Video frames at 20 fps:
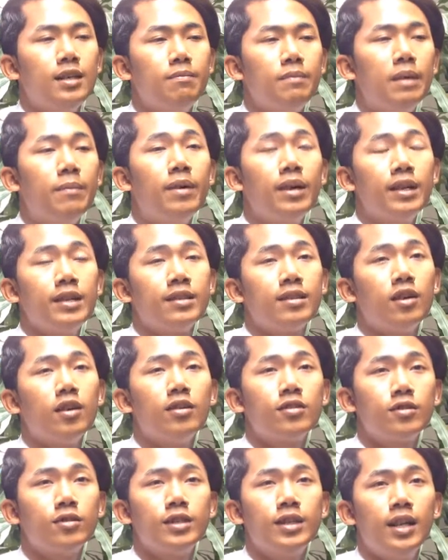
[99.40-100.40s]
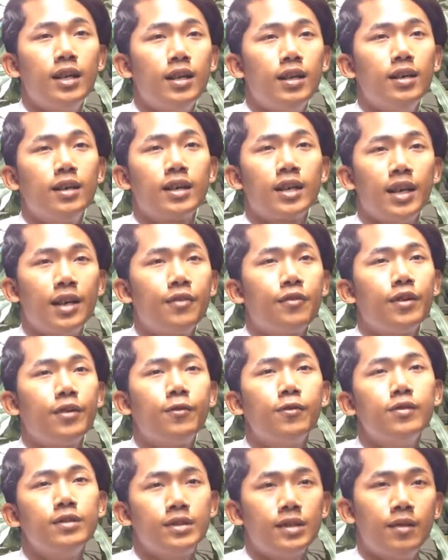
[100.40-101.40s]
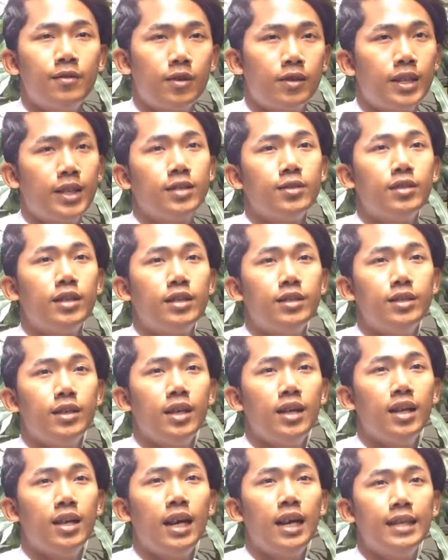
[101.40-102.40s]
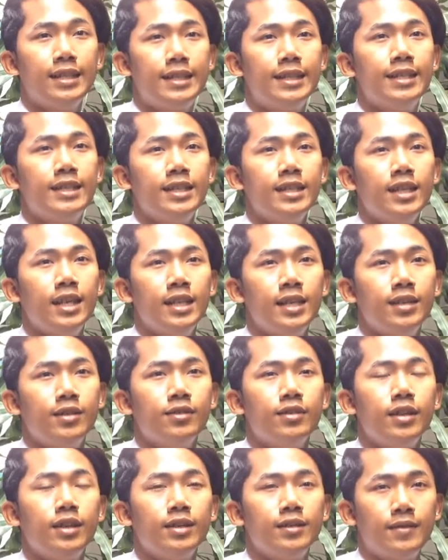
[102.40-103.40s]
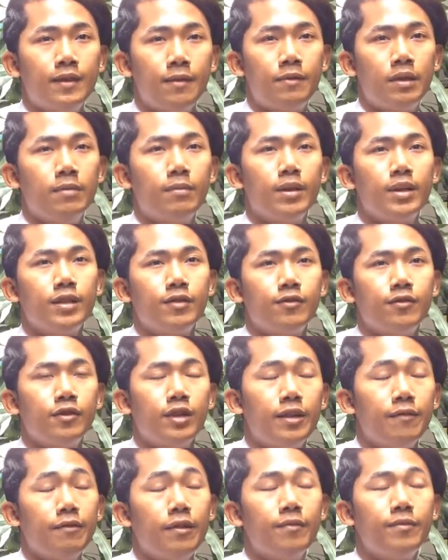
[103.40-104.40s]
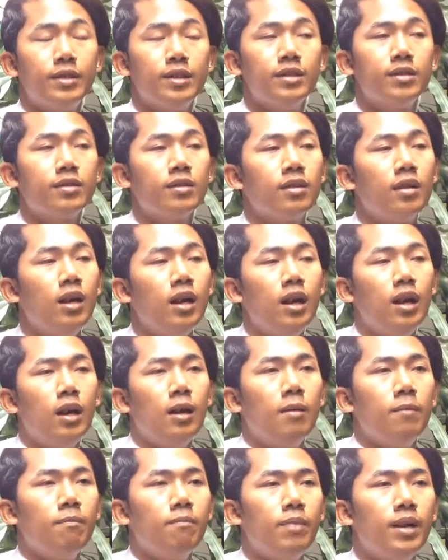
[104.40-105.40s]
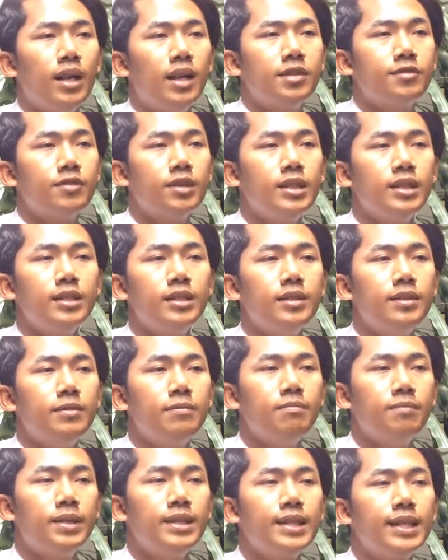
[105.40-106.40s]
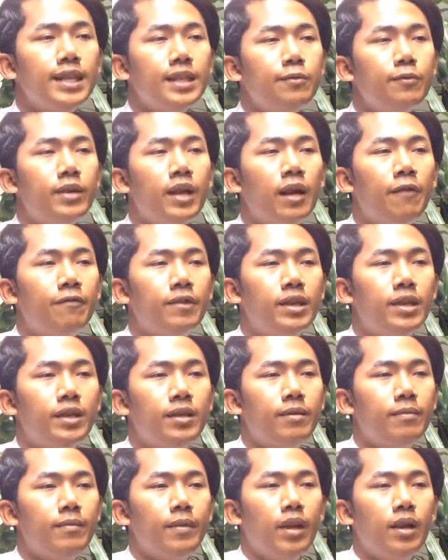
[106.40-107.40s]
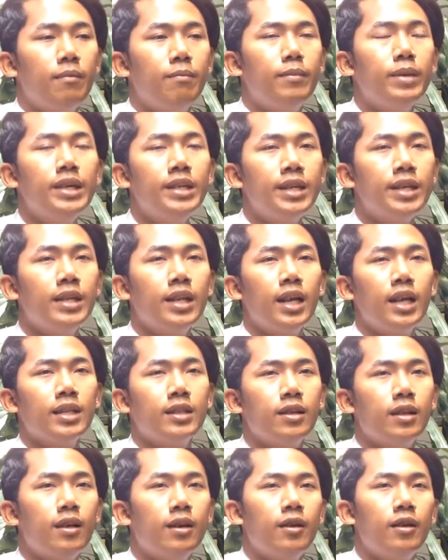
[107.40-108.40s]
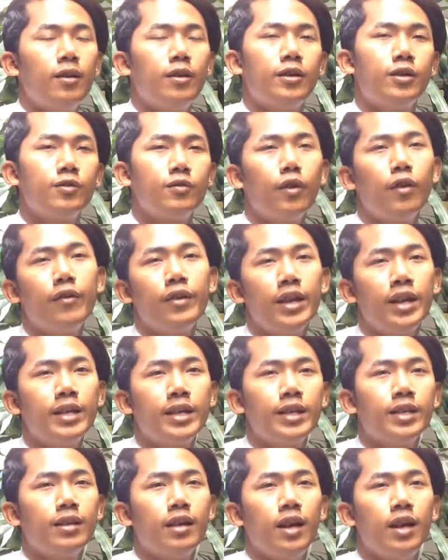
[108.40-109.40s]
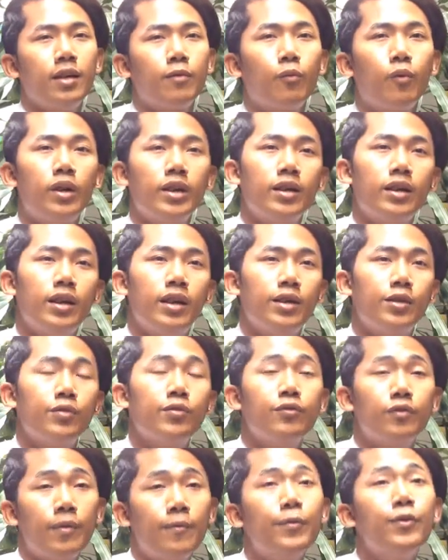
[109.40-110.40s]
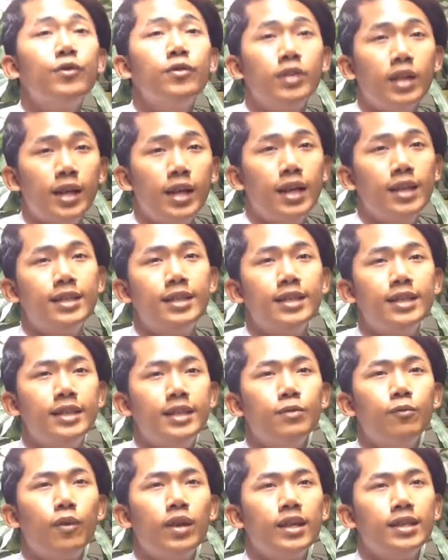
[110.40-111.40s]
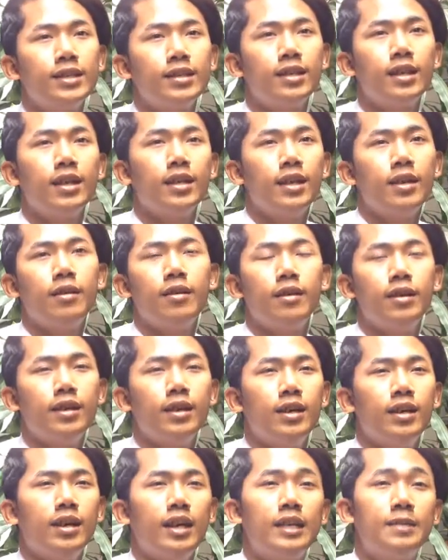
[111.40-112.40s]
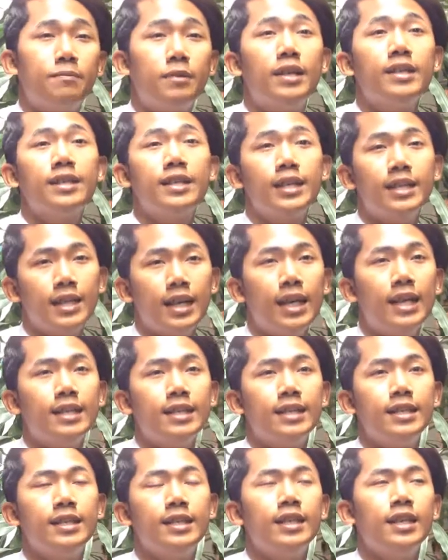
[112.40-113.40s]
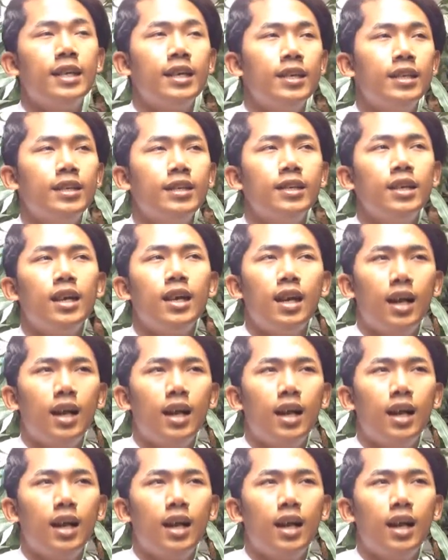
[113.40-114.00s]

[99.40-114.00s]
Myanmar is also the country who is adopted the uh, SDG in uh, September 2015. So, but actually, basically, we have a meeting at uh, to orient and what uh, to review the SDG, what is uh, uh, expressed in the SDG, and